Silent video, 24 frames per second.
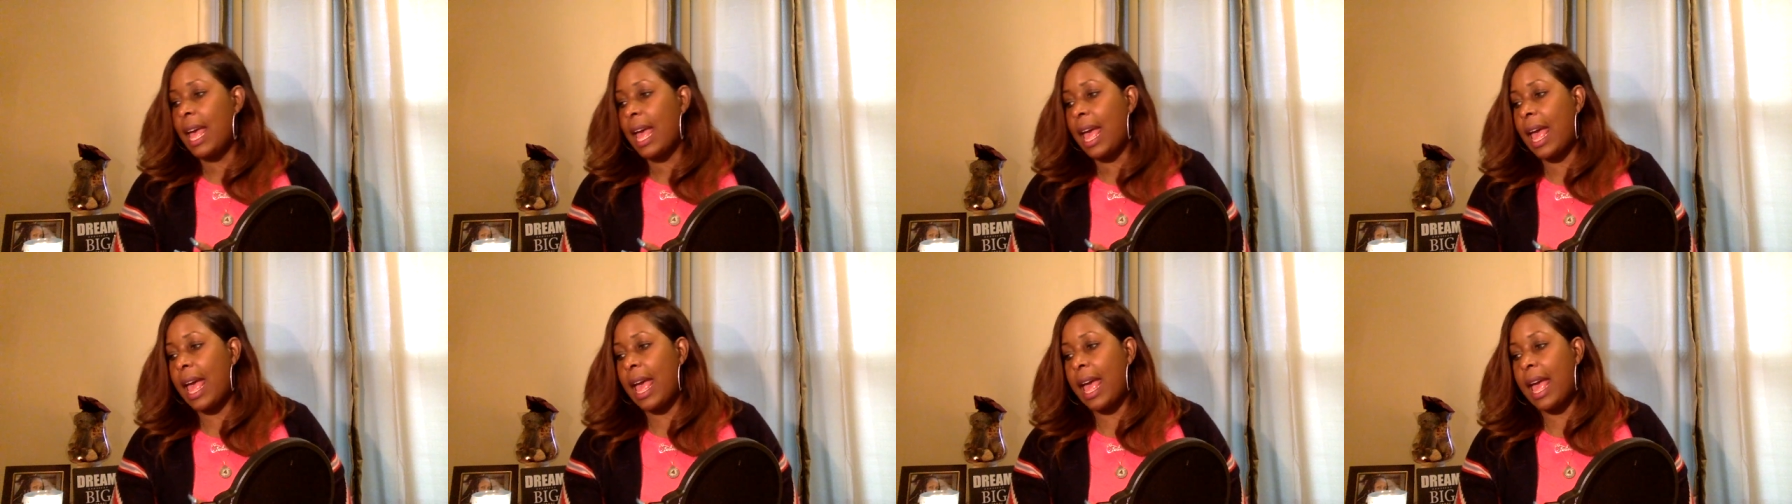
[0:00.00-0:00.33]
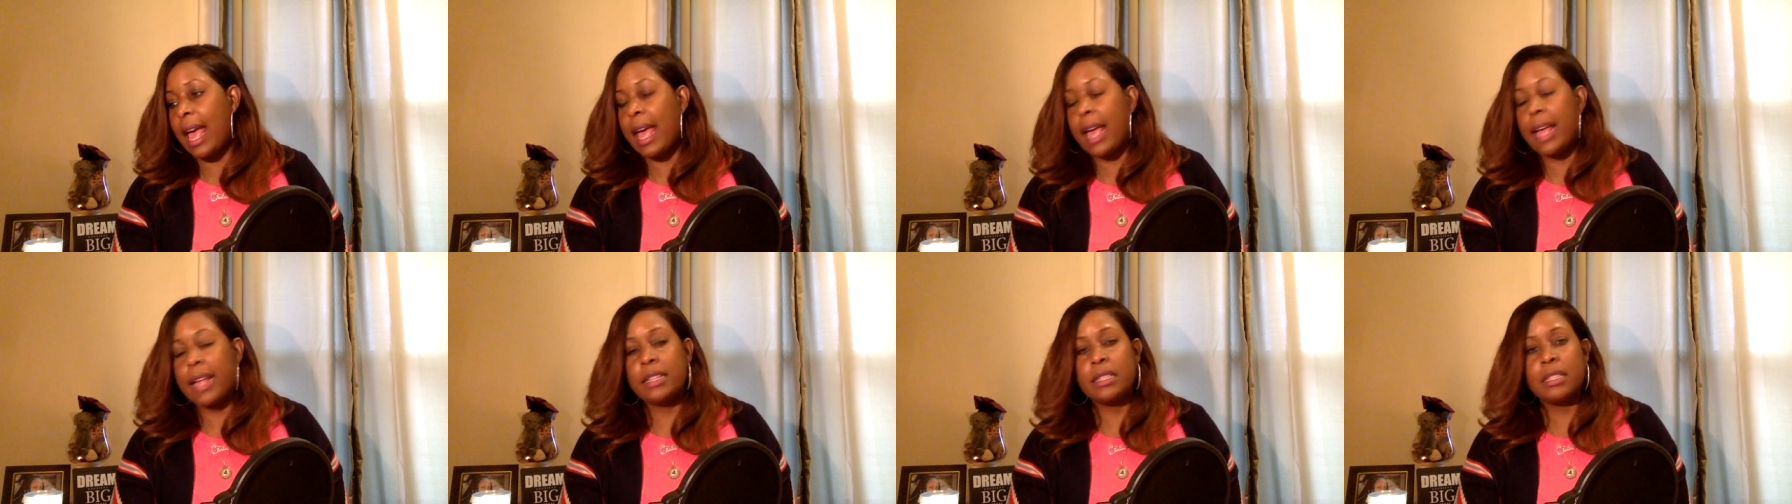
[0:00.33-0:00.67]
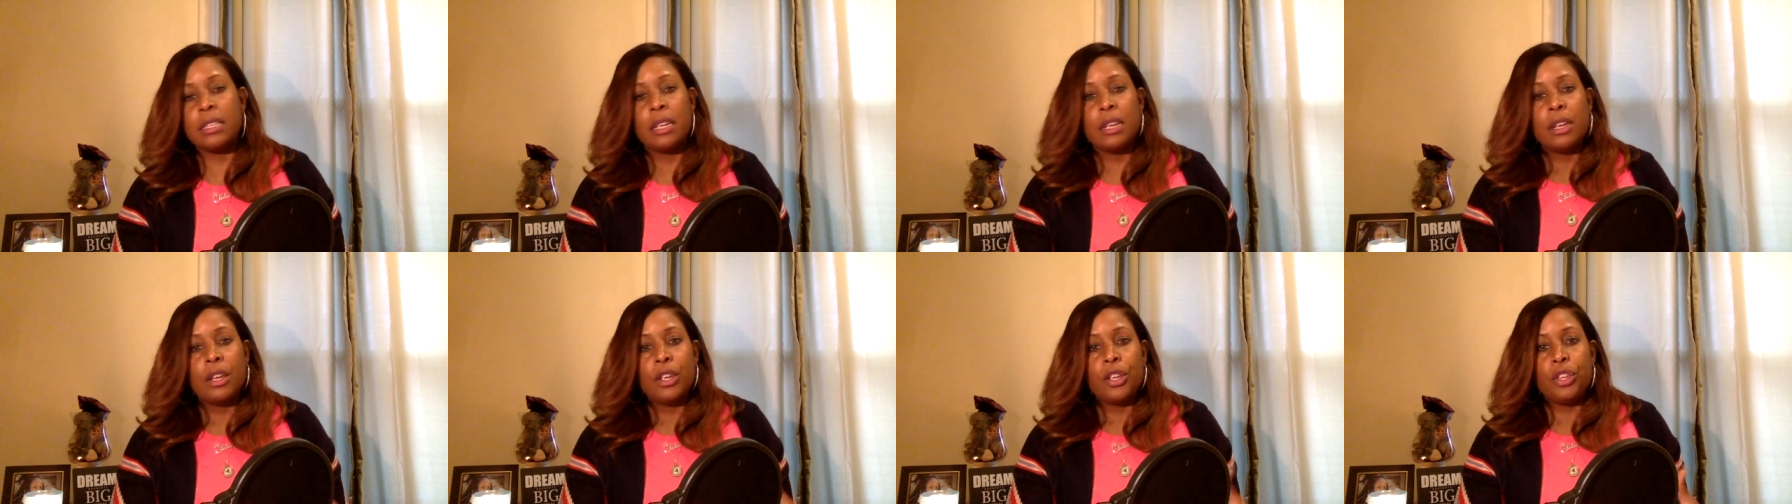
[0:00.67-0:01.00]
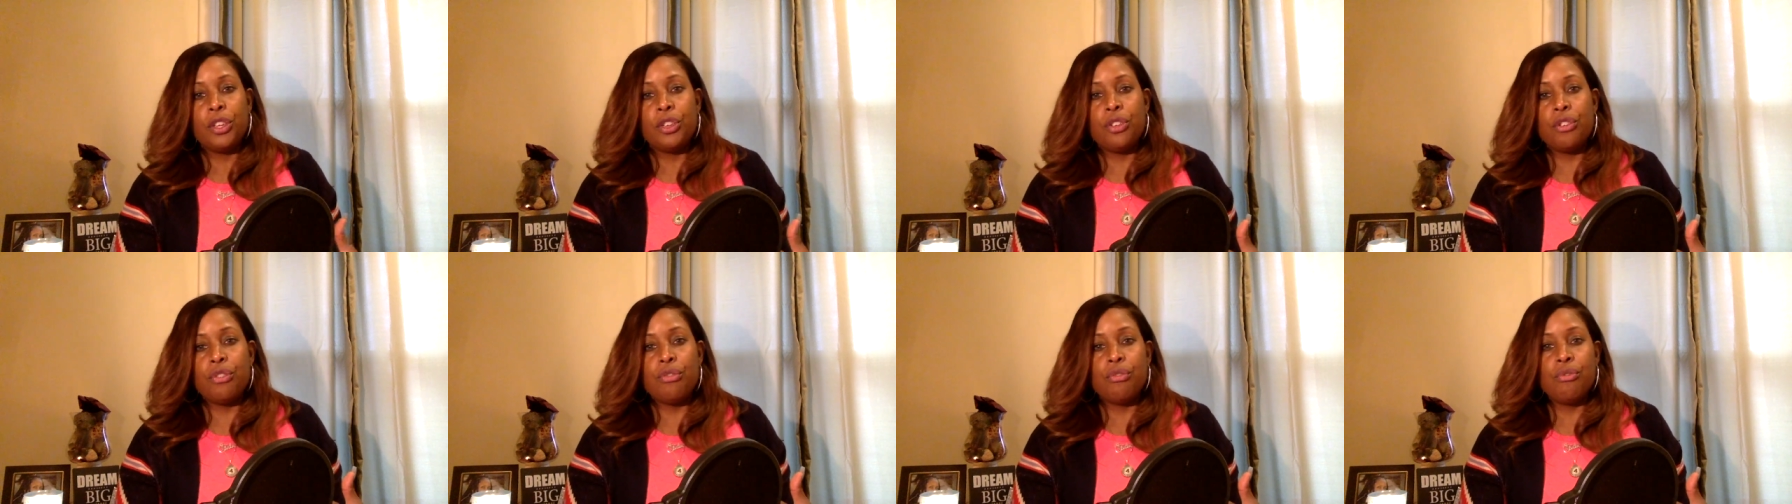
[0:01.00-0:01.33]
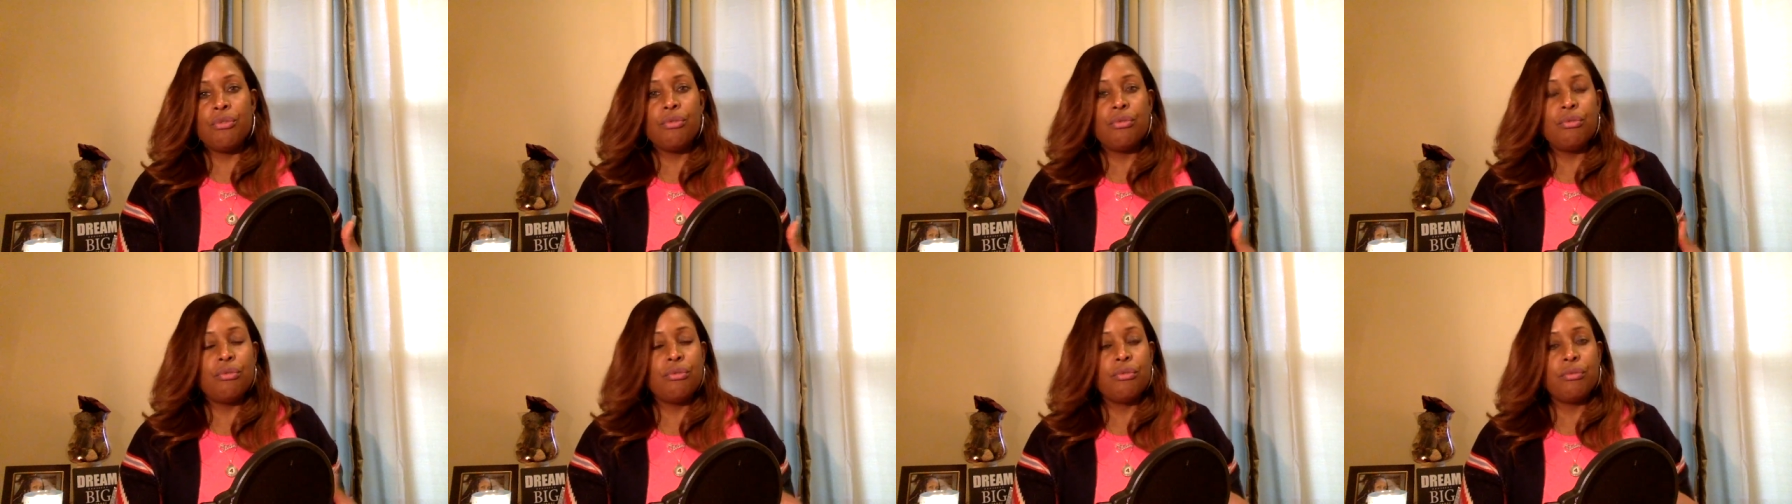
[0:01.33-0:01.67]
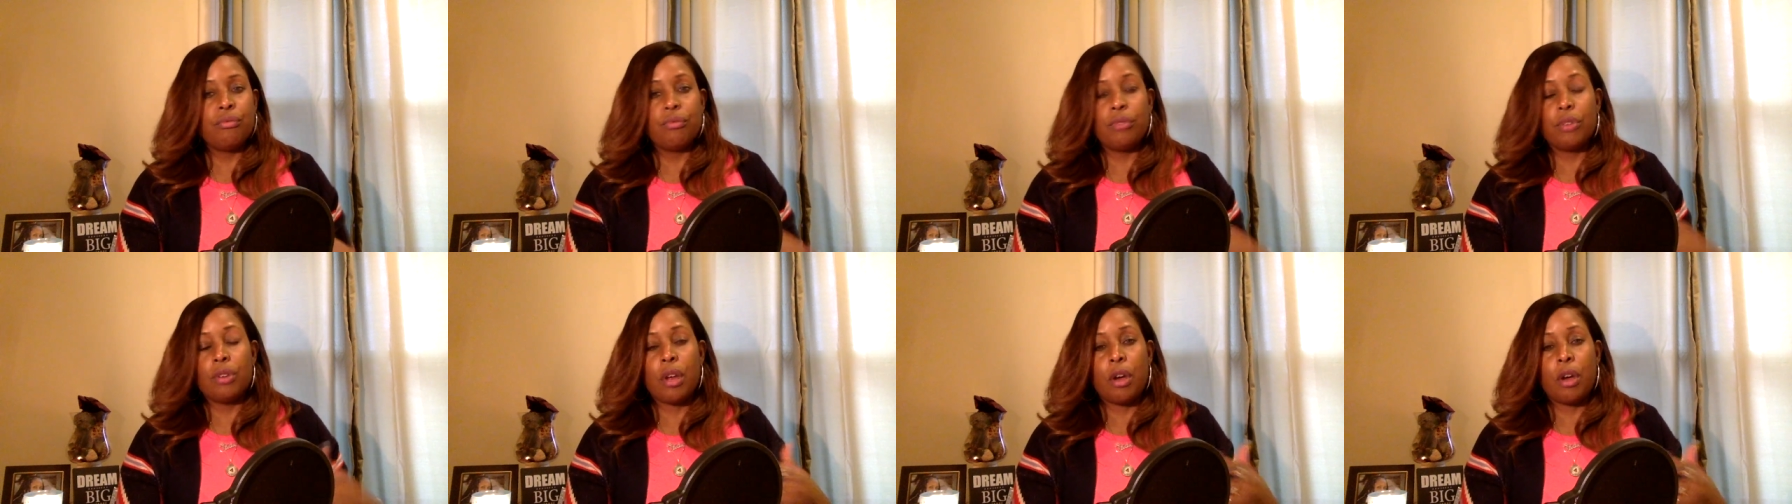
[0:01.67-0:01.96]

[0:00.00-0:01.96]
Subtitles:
and you